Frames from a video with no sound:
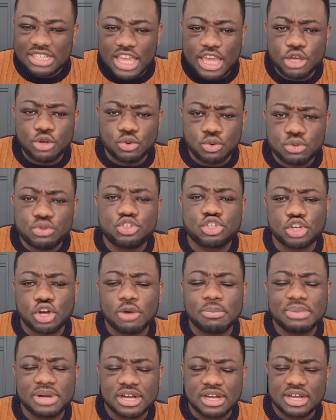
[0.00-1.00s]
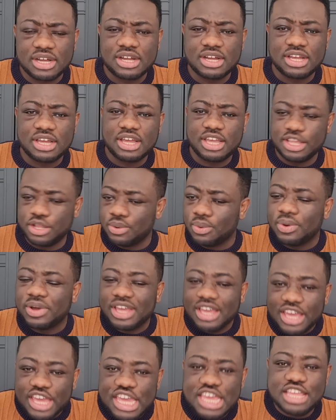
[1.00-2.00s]
a good job,
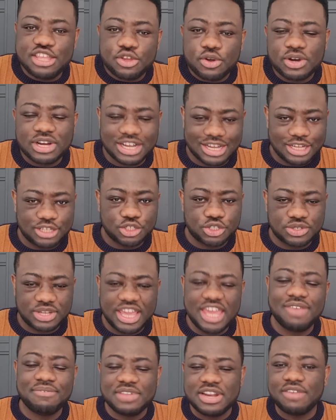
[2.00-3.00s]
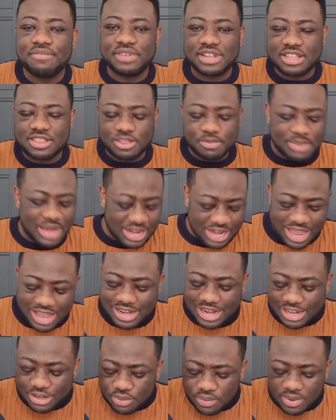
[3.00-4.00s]
in your country, even if it is bad.
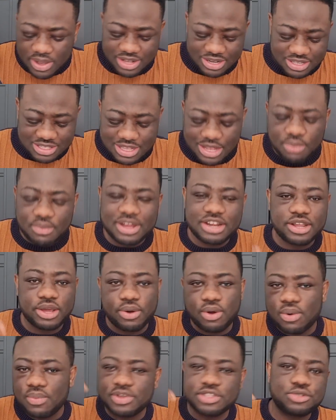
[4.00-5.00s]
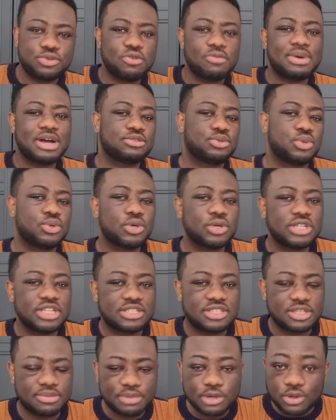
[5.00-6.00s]
And I don't understand why they always go back to
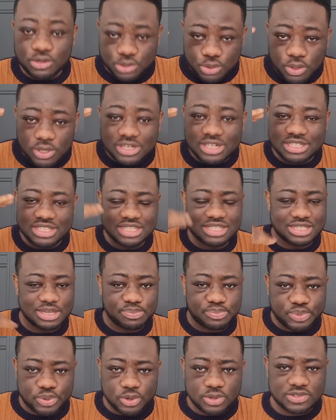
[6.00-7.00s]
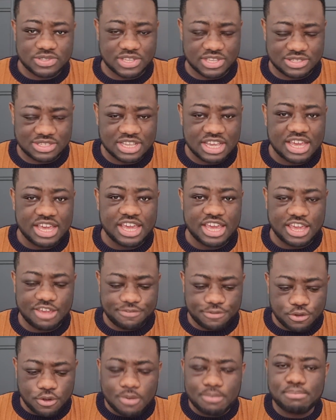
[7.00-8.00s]
quality, because quality is a process.
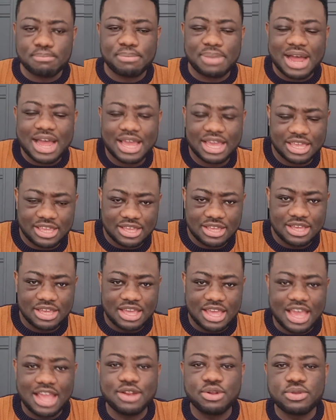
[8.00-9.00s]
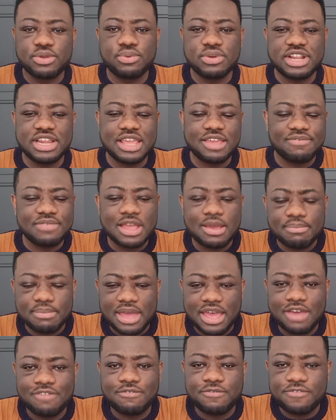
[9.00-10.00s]
If you don't buy and give
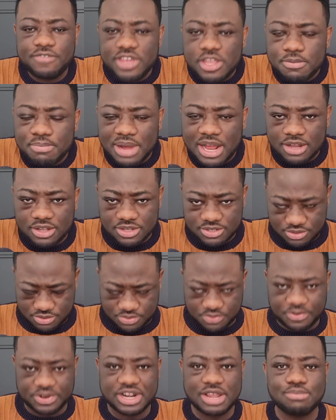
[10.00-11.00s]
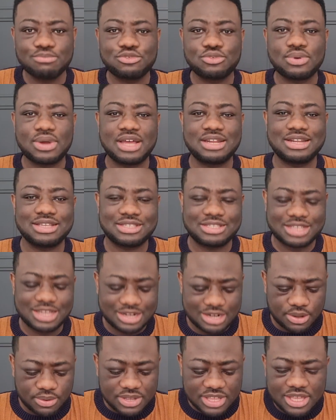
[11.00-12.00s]
them a feedback for them to
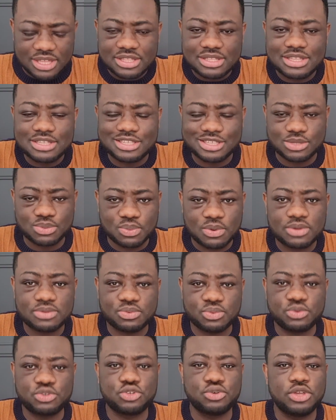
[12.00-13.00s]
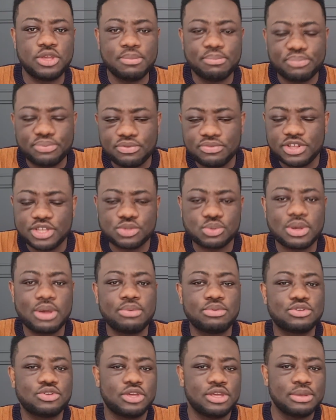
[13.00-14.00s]
understand that, okay, this is what we should improve, this is
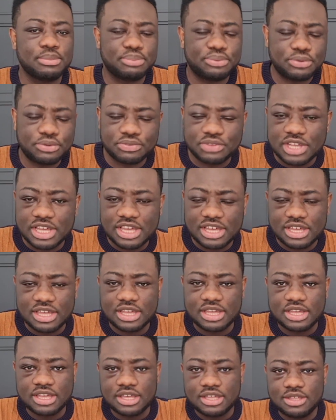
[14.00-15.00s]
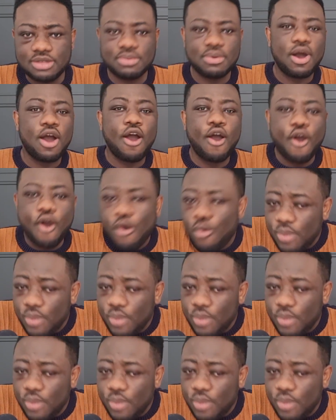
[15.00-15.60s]
what we should improve, you